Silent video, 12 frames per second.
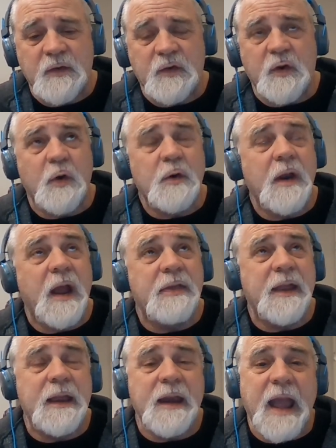starting I
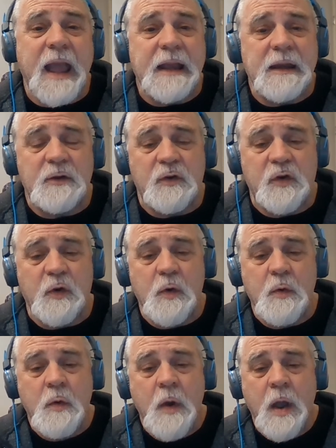think in
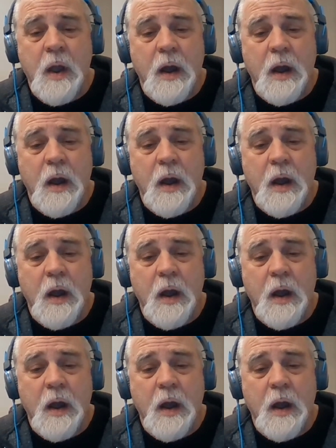82,